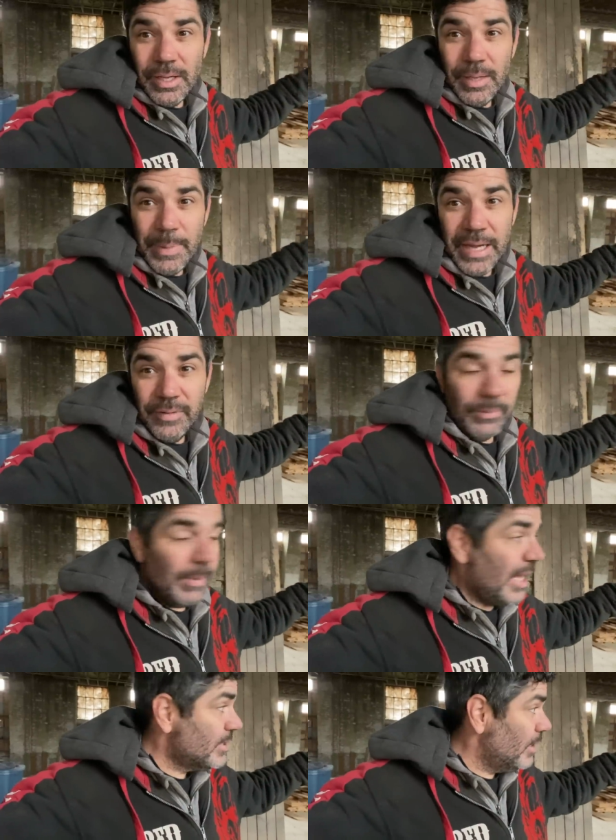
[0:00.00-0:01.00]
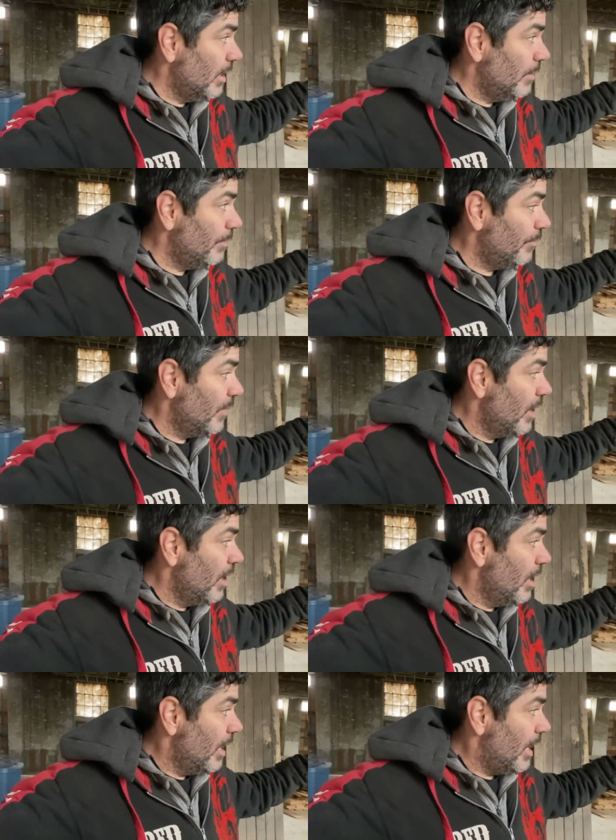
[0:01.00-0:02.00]
uh, painted from last time.
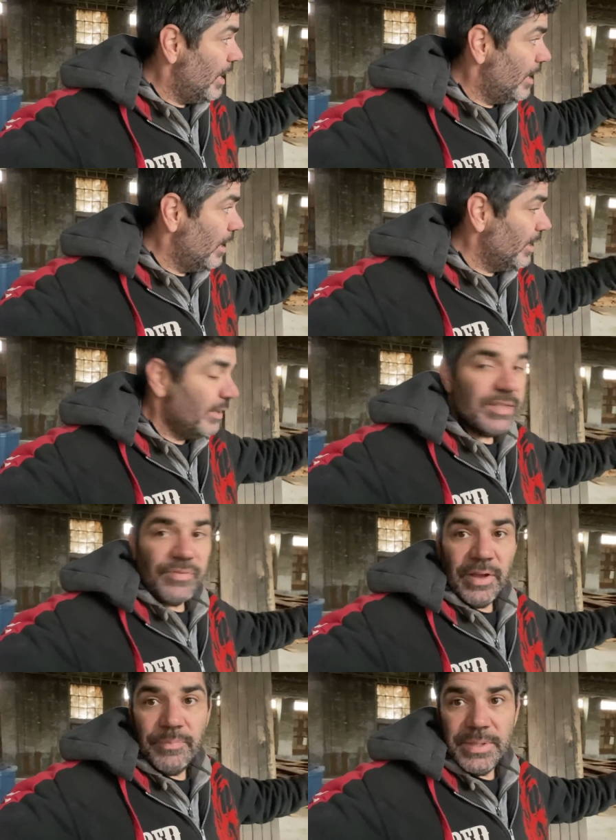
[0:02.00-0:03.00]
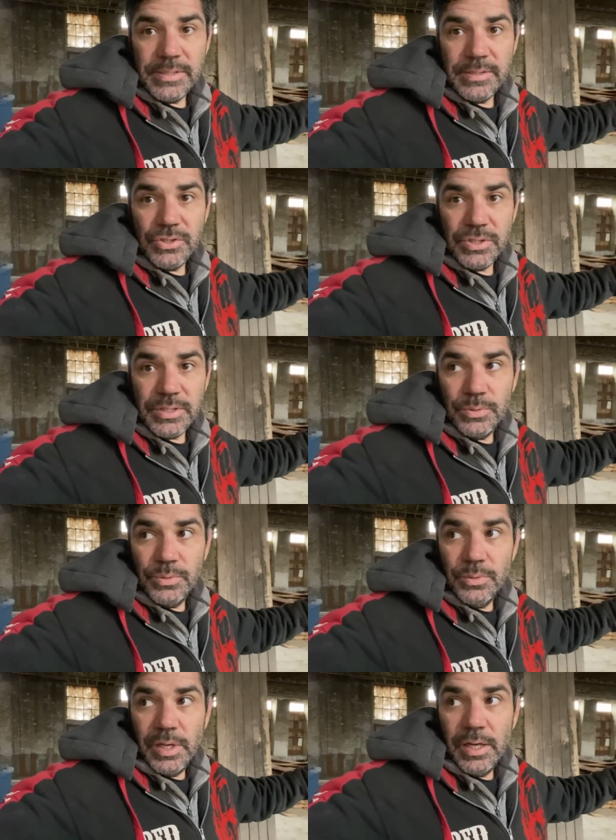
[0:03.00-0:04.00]
And I need these five pieces just
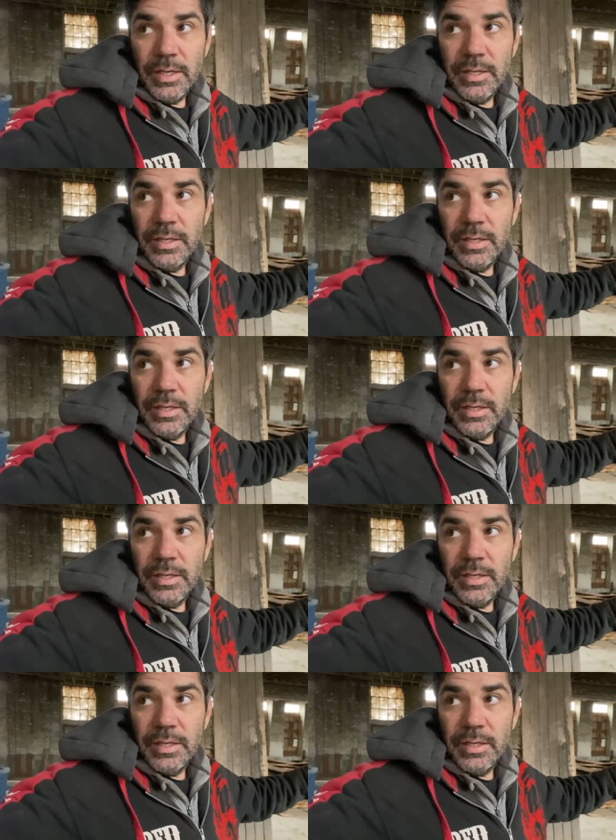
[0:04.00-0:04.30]
to uh,